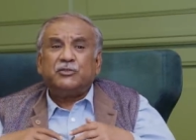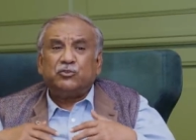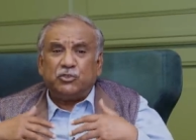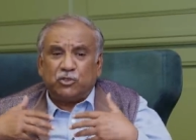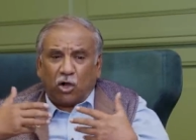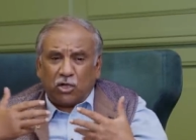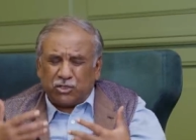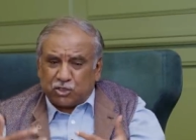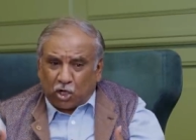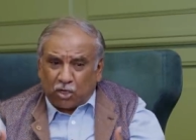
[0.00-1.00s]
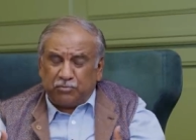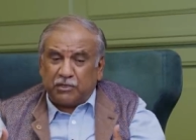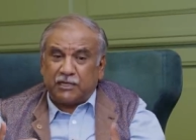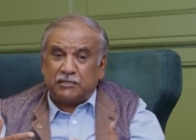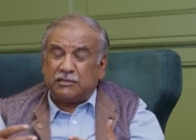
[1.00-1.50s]
So, your job,
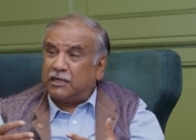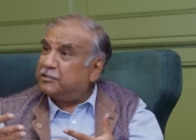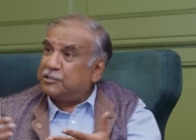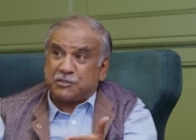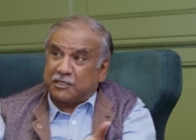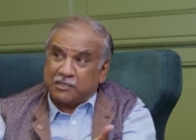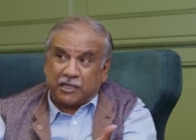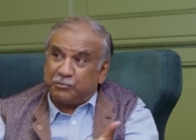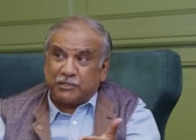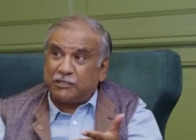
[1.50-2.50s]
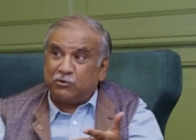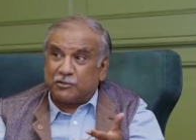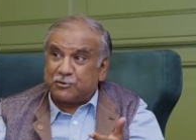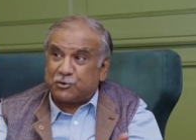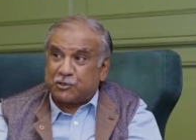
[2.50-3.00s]
and this Sardar Patel
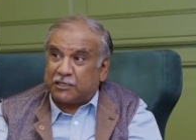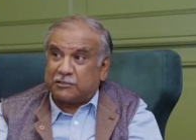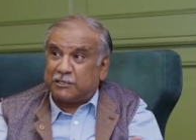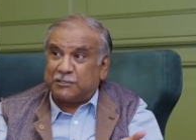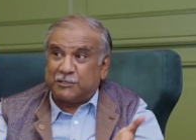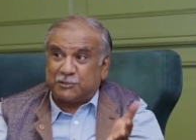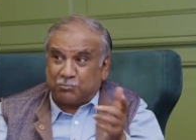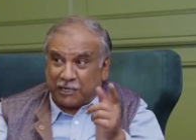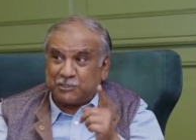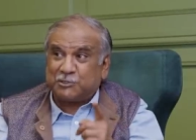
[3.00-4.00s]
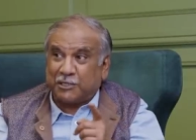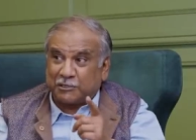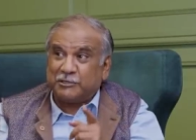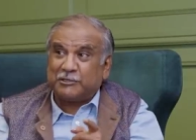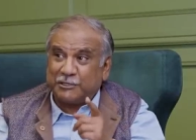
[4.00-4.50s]
also said that this my
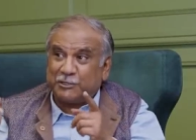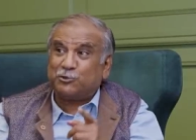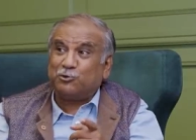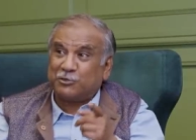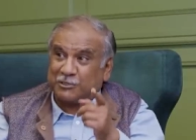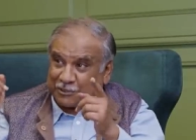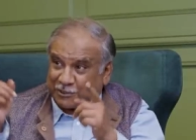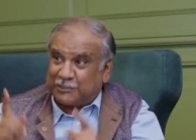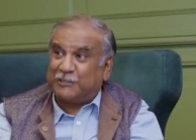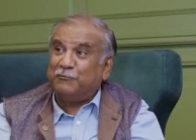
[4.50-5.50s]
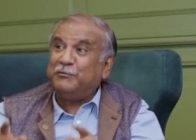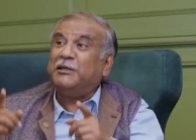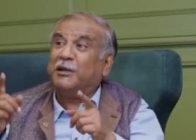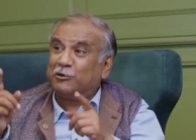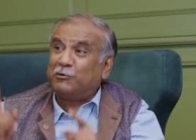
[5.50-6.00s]
secretary should give
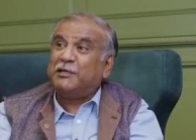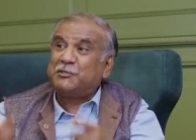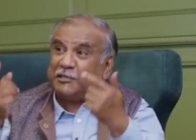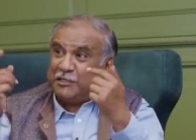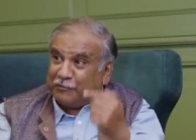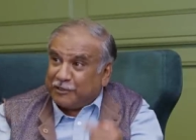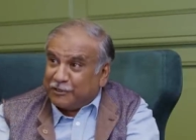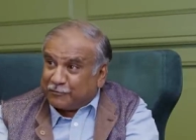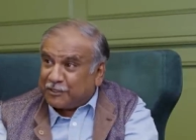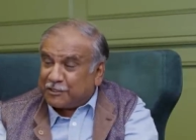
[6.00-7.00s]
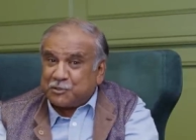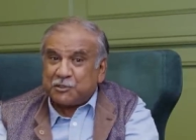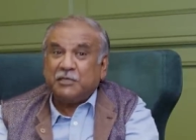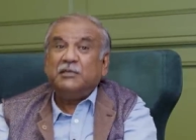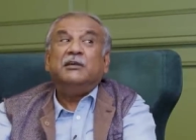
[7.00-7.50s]
me advice even if it
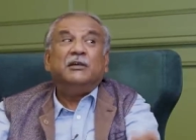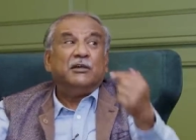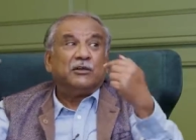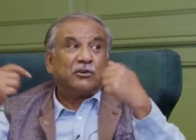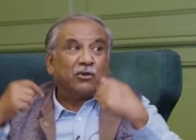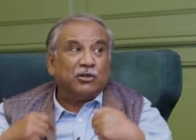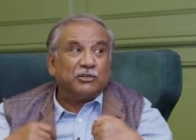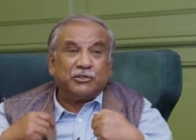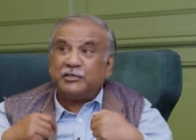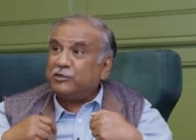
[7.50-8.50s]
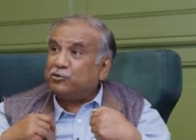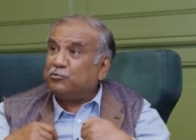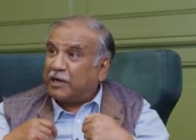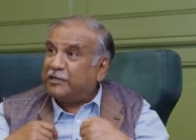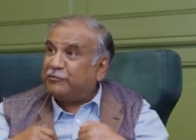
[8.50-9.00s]
is contrary to
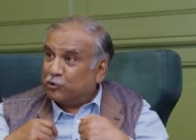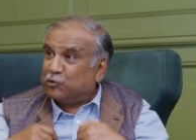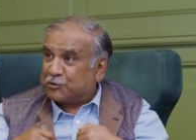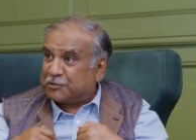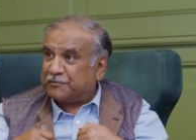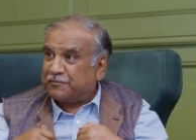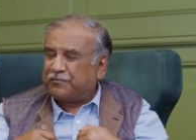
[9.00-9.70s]
my views.